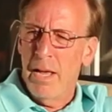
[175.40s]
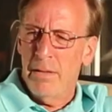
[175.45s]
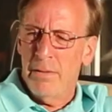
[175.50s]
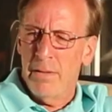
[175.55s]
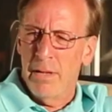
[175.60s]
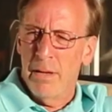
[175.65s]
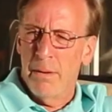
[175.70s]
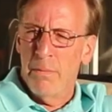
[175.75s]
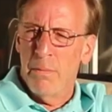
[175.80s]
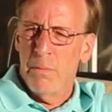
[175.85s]
Hey
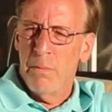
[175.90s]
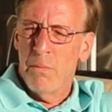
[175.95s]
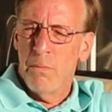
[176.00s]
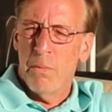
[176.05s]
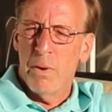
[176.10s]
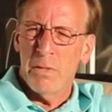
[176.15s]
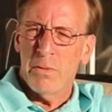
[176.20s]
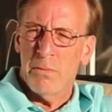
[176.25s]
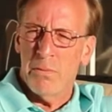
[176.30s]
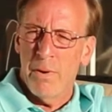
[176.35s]
Tim,
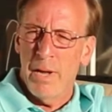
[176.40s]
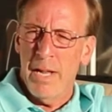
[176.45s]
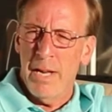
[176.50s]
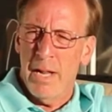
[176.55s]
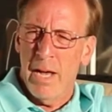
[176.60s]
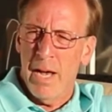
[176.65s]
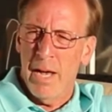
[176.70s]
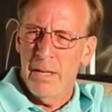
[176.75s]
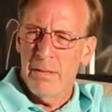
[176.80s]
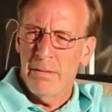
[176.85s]
what's
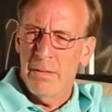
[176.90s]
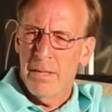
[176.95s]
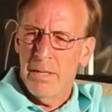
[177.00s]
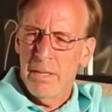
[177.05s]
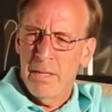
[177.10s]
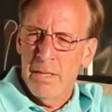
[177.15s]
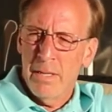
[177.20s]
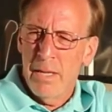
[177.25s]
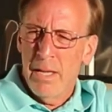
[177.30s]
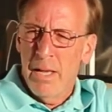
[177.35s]
radon
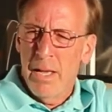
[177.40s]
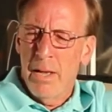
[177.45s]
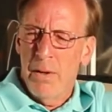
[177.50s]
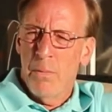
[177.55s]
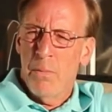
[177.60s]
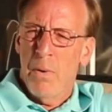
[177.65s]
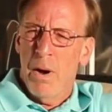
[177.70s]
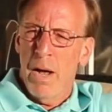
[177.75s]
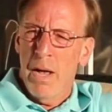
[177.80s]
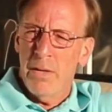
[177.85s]

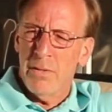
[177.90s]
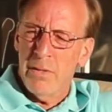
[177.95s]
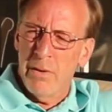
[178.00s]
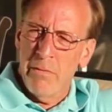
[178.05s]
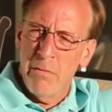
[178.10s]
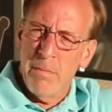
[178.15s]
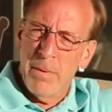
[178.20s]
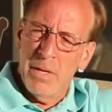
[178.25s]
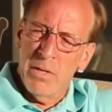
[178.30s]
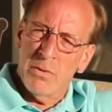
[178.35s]
and why is
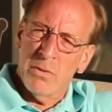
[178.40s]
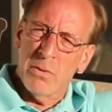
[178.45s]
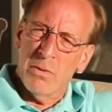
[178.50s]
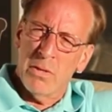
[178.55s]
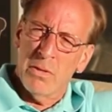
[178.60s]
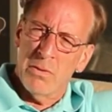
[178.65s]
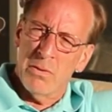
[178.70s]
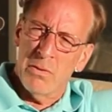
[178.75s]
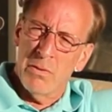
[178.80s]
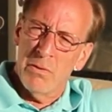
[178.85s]
everybody so
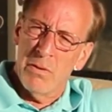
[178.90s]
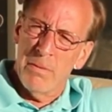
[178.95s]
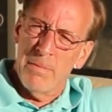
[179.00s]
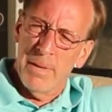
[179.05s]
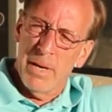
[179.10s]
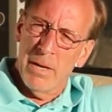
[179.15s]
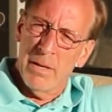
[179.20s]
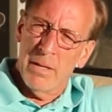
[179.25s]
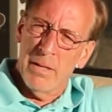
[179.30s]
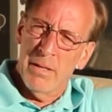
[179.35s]
concerned
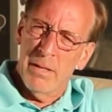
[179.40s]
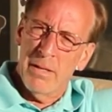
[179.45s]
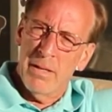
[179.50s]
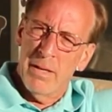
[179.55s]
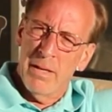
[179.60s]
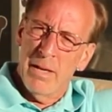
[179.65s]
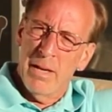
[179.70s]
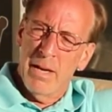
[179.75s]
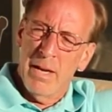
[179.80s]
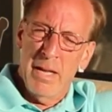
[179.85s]
about it?
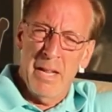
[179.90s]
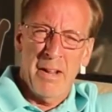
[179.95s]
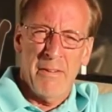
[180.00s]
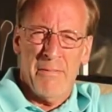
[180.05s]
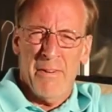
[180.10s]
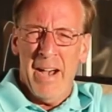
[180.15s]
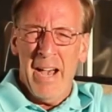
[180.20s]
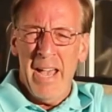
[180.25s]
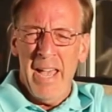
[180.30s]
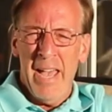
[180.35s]
And
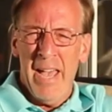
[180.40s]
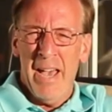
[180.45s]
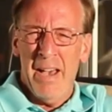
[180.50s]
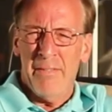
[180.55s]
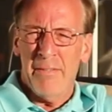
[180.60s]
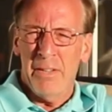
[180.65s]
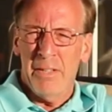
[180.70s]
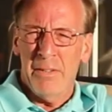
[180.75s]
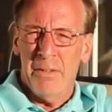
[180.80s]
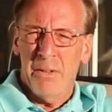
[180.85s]
if I
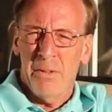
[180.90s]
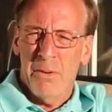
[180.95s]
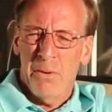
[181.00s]
have it,